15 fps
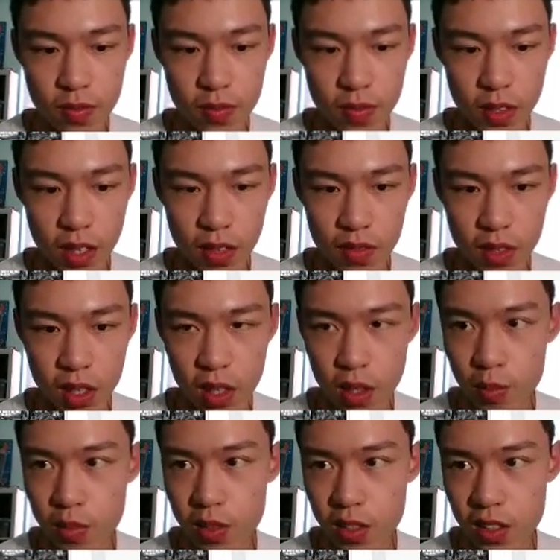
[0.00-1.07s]
I have
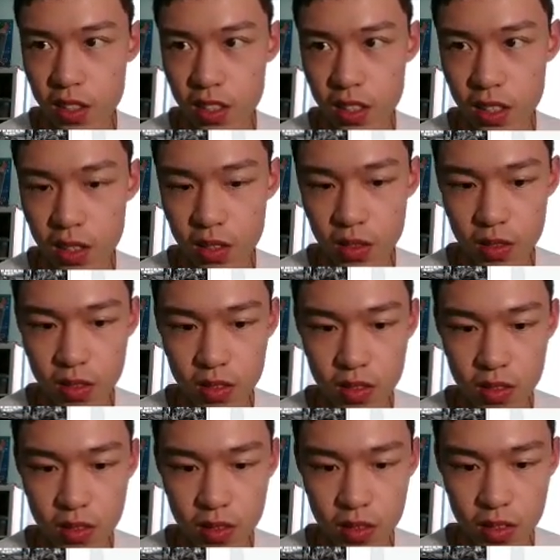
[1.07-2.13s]
not printed out.
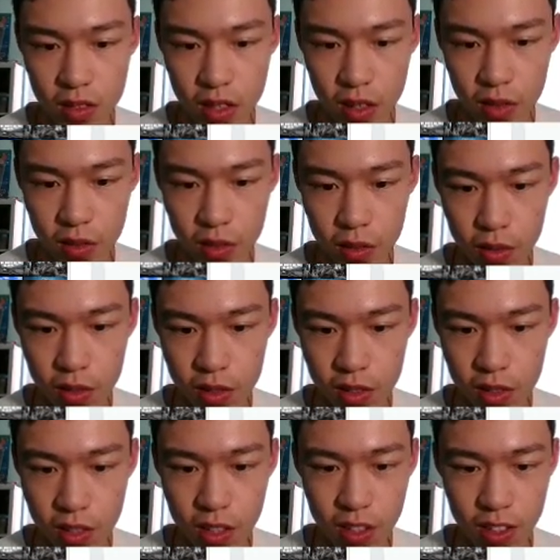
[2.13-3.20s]
I don't know what those
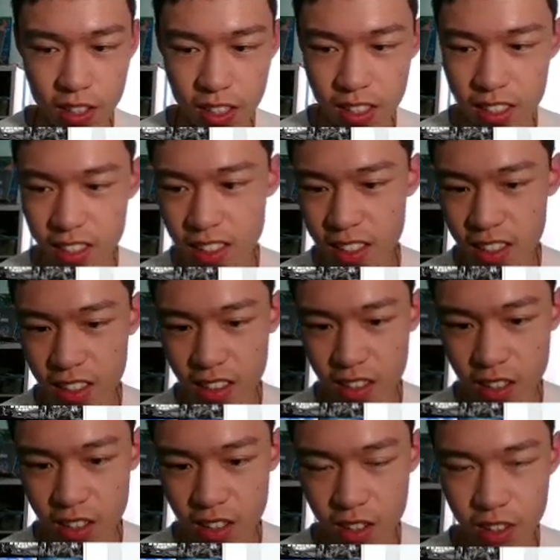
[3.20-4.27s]
are called.
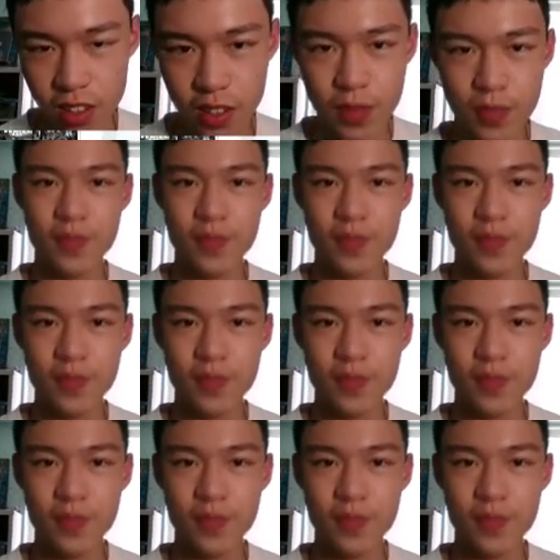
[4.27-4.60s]
The.